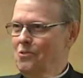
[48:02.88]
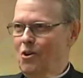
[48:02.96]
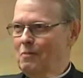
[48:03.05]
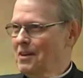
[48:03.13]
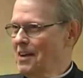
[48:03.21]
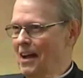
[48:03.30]

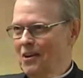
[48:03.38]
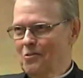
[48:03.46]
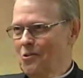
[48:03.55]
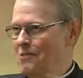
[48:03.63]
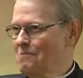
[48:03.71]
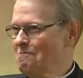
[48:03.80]
Roman
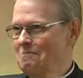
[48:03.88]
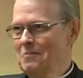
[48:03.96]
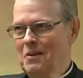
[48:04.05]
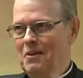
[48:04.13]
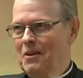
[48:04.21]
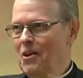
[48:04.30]
collar on.
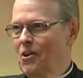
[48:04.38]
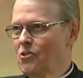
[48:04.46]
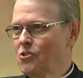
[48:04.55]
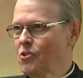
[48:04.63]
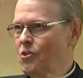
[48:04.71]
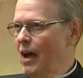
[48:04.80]
You
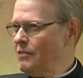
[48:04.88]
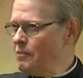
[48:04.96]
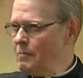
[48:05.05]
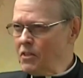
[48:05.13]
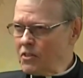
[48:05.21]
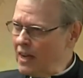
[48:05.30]
know, so you have
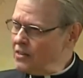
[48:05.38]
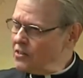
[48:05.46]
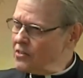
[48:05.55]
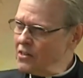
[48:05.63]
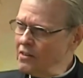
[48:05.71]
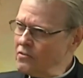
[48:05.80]
to be
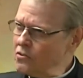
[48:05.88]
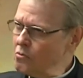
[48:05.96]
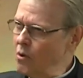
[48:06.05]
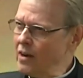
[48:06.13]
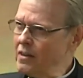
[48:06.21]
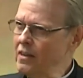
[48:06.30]
sensitive
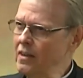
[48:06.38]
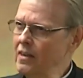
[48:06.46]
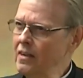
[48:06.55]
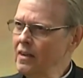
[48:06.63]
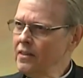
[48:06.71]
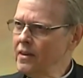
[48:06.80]
to what
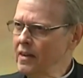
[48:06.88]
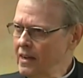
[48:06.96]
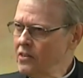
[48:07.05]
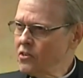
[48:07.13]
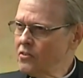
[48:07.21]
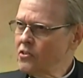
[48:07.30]
the
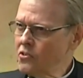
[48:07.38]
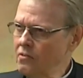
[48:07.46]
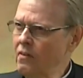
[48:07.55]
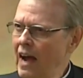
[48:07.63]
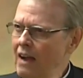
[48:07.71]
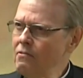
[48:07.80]
needs of the
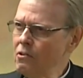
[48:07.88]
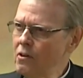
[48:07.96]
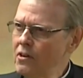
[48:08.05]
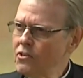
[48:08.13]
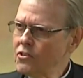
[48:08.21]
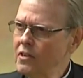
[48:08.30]
survivor
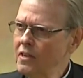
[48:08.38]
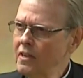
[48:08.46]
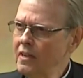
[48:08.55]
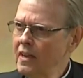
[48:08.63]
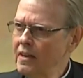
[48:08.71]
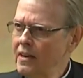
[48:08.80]
is
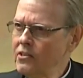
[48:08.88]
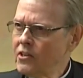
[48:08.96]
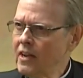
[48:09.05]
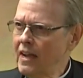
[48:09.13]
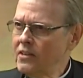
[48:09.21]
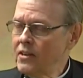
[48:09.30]
in
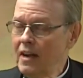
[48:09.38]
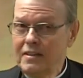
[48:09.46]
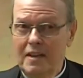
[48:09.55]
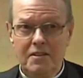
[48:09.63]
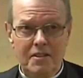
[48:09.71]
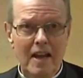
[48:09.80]
each case. And
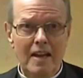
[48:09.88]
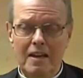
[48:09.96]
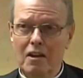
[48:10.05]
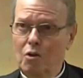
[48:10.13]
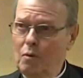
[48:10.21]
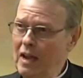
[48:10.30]
as I say,
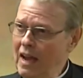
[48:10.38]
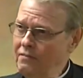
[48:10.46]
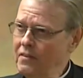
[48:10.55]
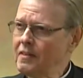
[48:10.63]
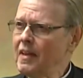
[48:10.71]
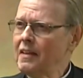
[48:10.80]
you know, we
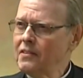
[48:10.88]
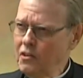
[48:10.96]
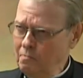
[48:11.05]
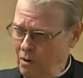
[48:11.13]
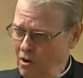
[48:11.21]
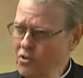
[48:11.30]
have to take
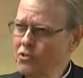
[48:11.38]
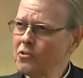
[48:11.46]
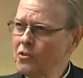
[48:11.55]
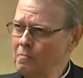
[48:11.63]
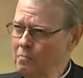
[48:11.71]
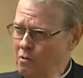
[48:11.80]
this
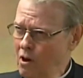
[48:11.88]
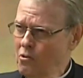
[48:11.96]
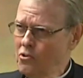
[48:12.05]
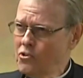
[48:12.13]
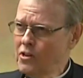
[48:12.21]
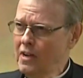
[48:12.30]
personal
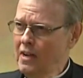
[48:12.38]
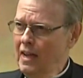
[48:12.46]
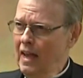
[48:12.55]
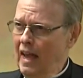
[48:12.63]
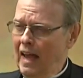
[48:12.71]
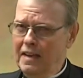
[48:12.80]
approach
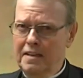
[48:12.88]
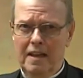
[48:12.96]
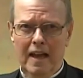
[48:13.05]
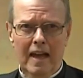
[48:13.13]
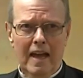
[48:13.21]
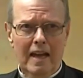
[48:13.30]
and, uh,